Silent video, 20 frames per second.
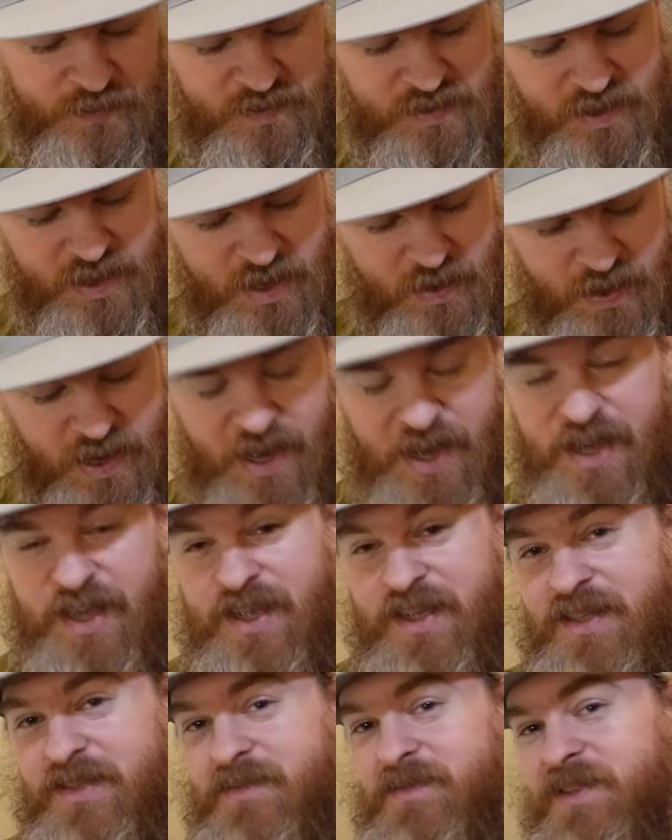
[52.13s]
Now,
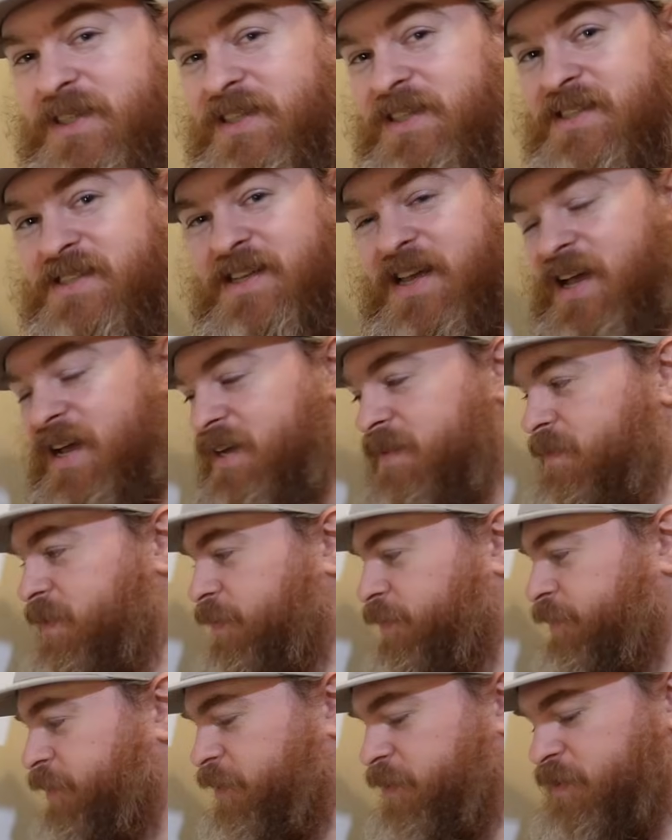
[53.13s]
I did design
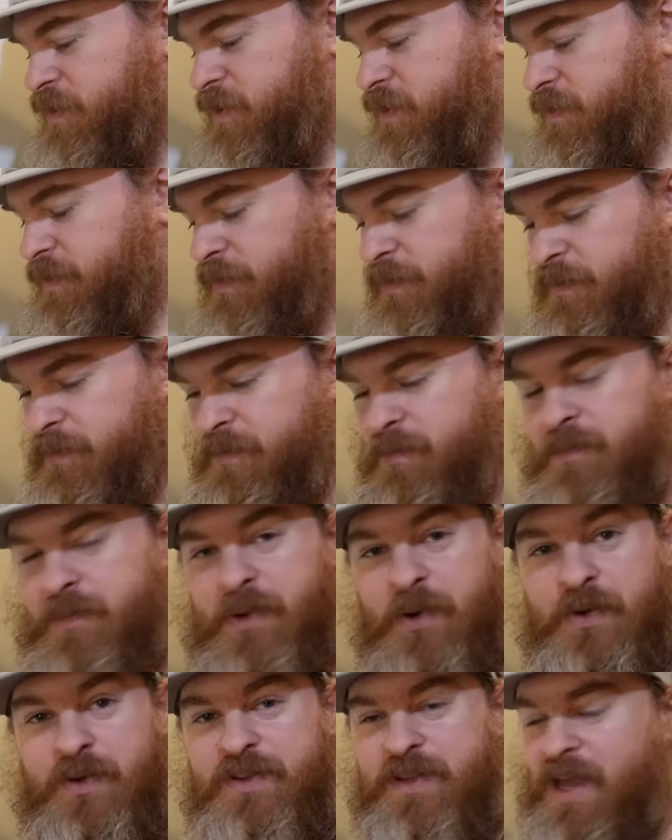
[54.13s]
the first
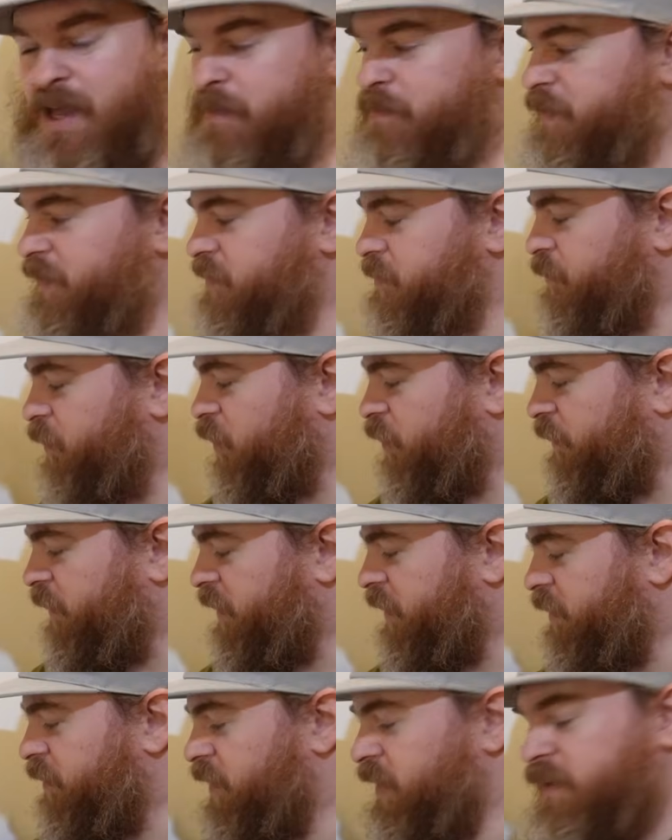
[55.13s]
prototype. It's more of
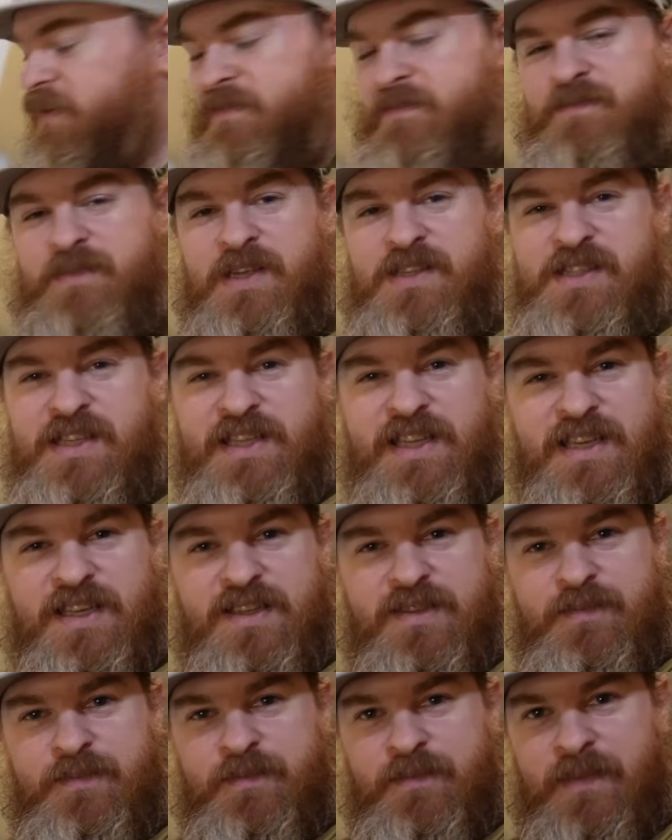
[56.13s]
a
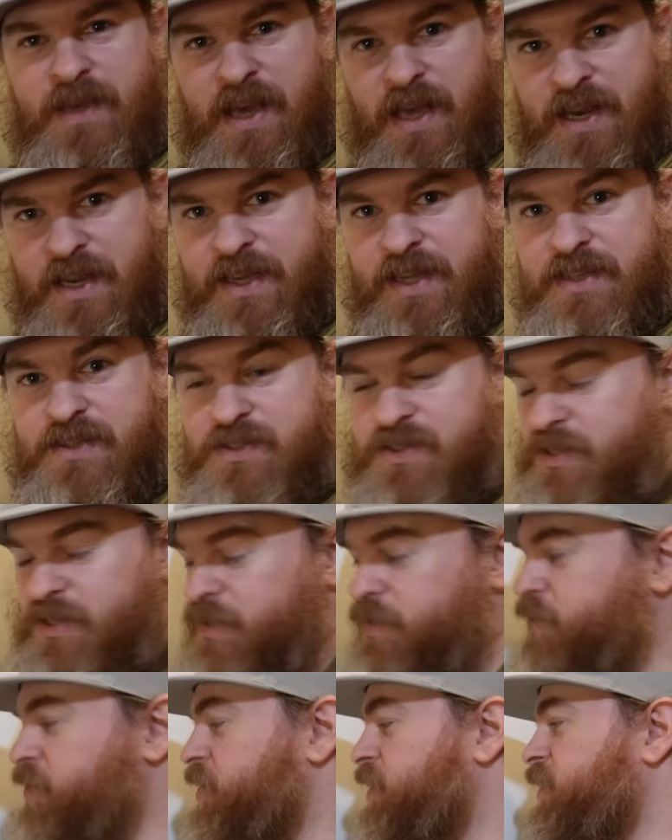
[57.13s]
sleek, elegant
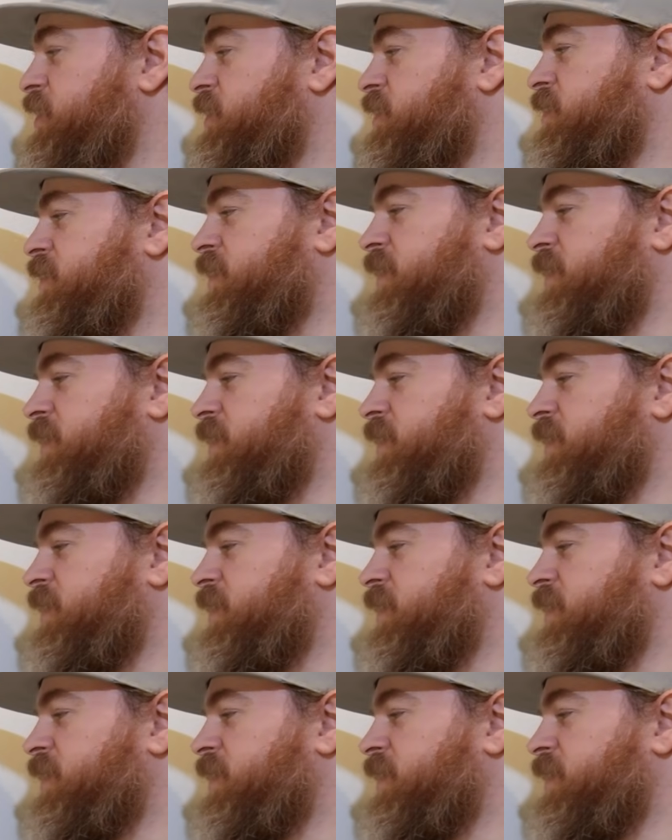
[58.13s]
solution,